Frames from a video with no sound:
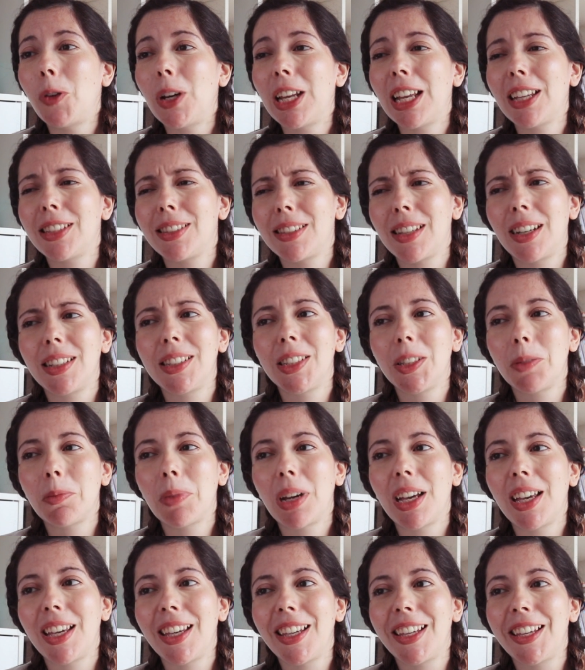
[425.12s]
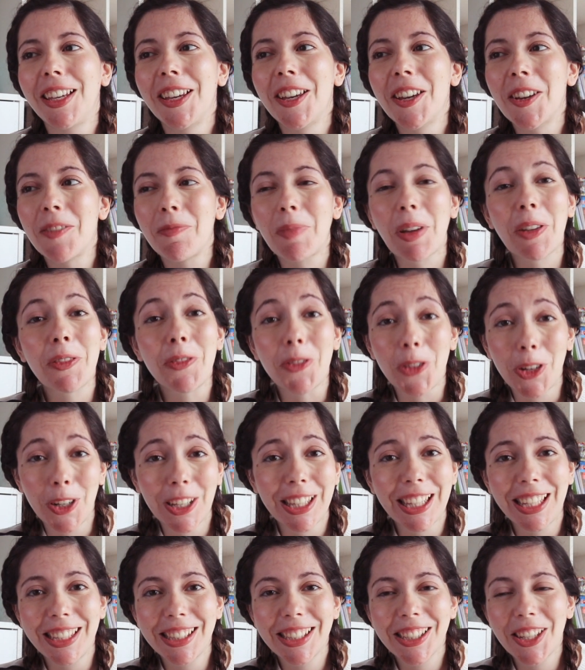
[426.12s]
I started my
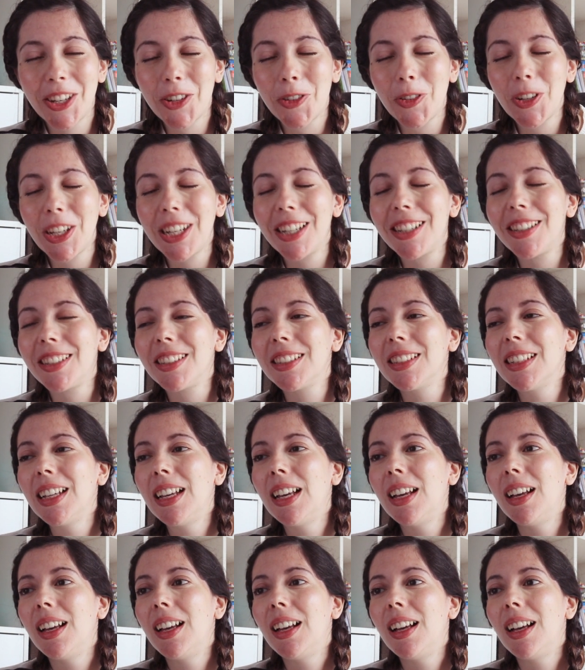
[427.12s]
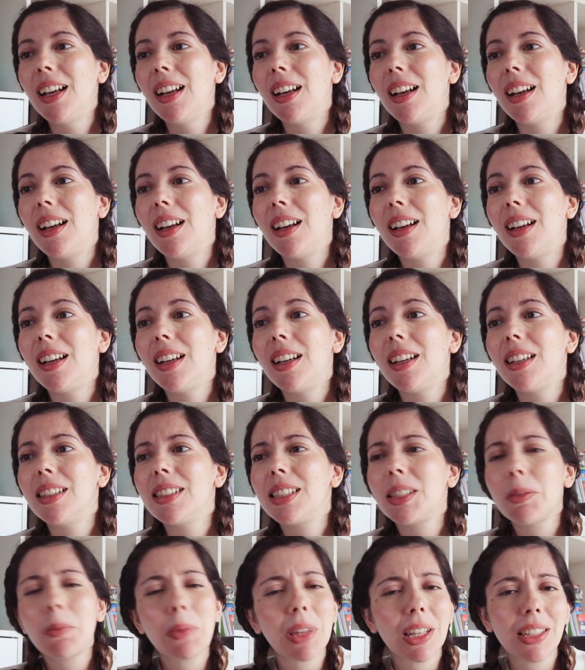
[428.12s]
freelance career.
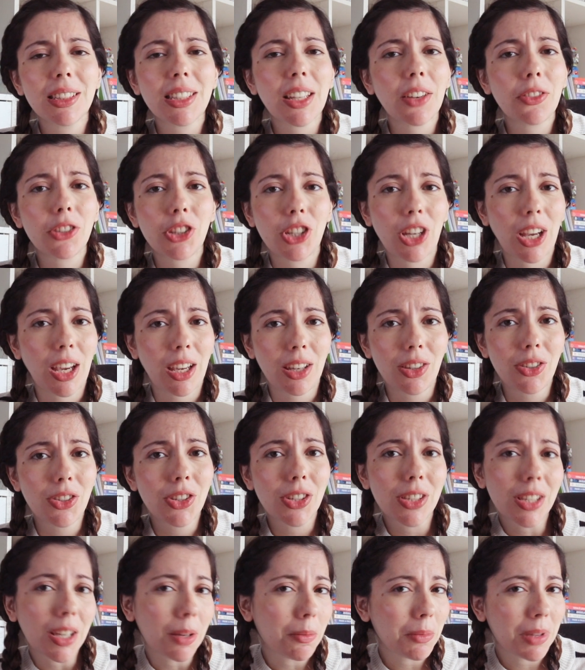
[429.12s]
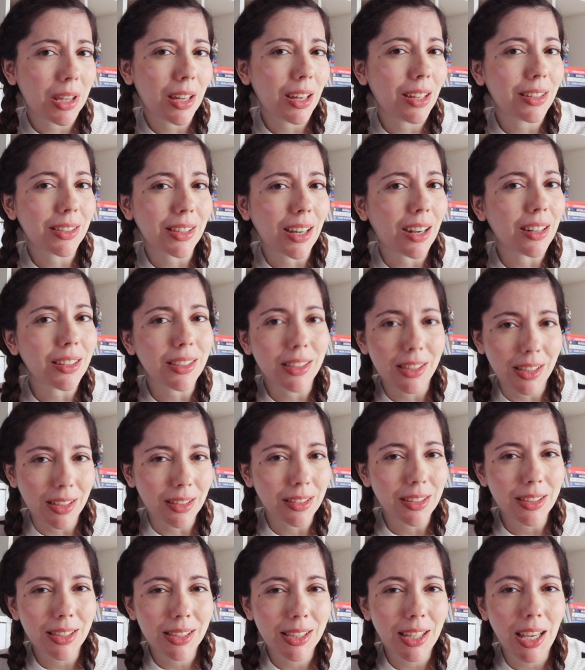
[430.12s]
Some things have changed. Some things are
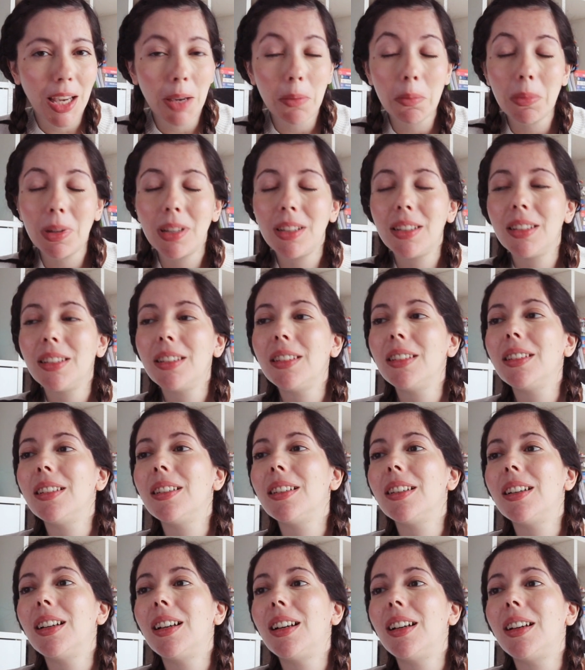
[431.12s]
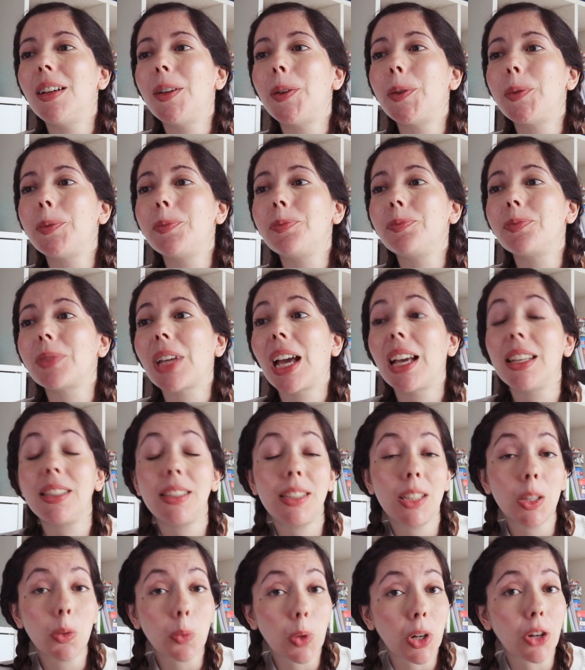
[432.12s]
still the same. I
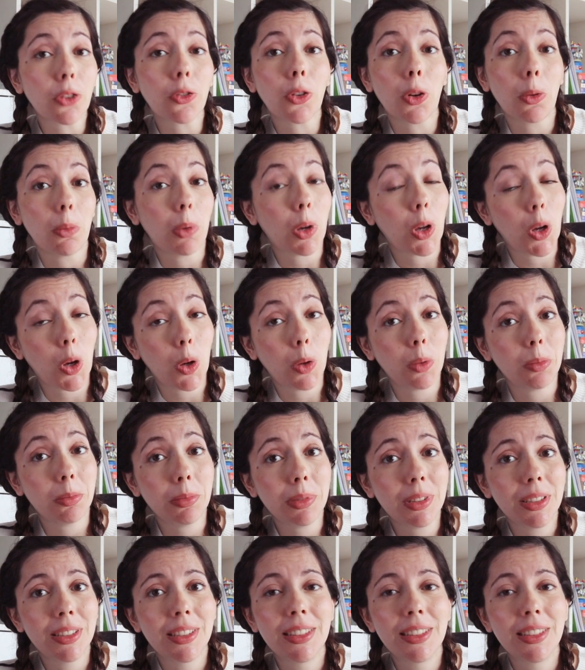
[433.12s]
still work from home.